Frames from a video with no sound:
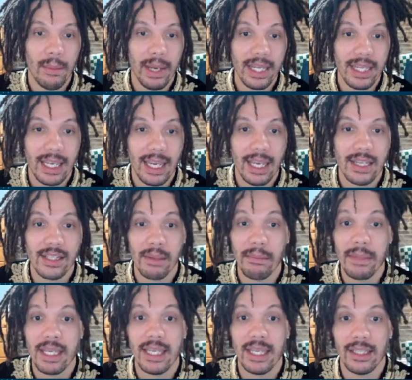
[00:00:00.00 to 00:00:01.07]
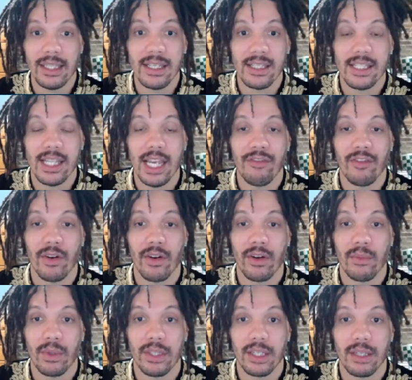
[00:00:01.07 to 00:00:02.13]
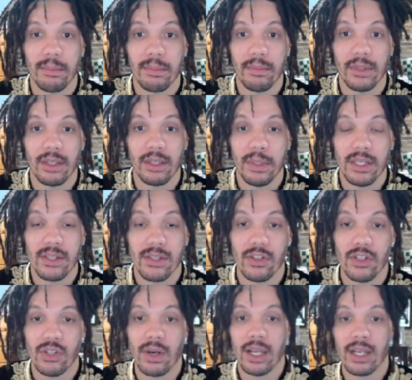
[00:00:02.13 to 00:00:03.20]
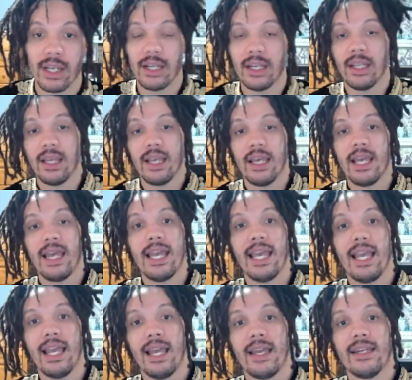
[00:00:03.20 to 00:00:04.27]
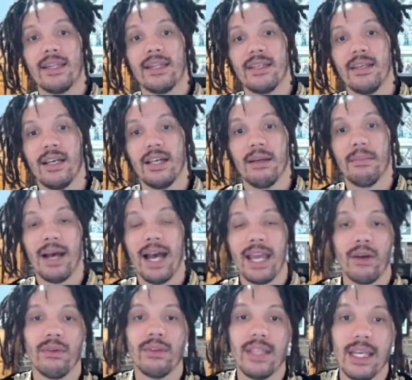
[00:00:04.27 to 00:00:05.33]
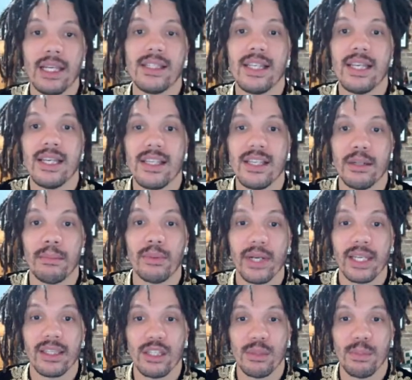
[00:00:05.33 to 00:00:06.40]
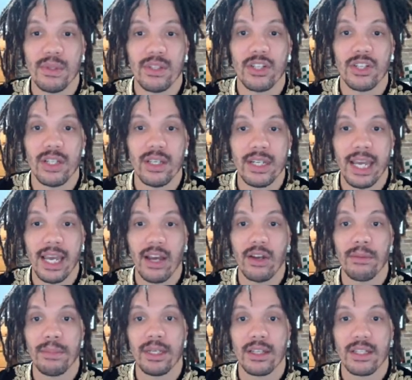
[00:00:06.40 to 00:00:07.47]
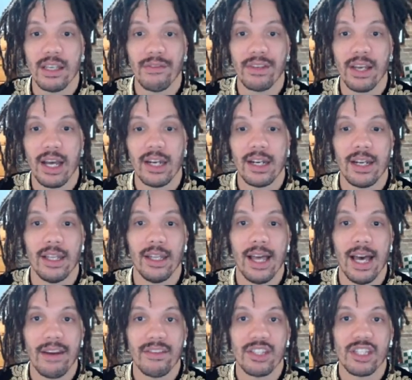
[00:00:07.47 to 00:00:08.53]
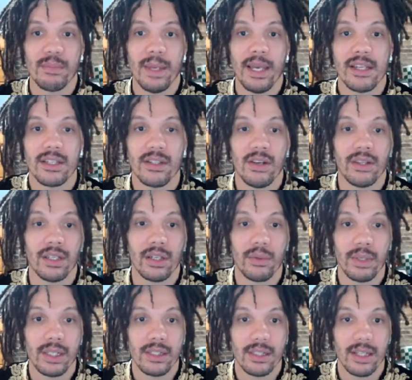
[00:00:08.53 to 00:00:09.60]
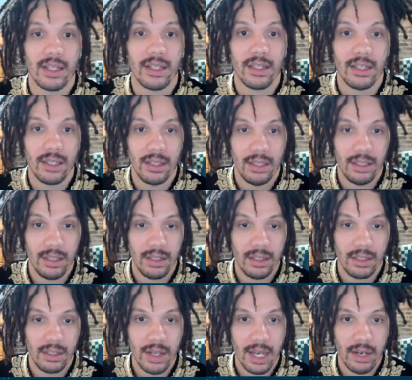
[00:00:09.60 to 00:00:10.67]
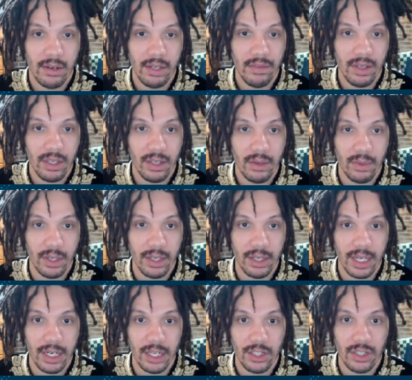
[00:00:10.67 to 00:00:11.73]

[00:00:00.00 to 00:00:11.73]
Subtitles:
My king is immediately safer when the pieces are traded. And I don't think it's easy to break this position down because I've gotten a lot of space on the queen side. So I don't even know what knight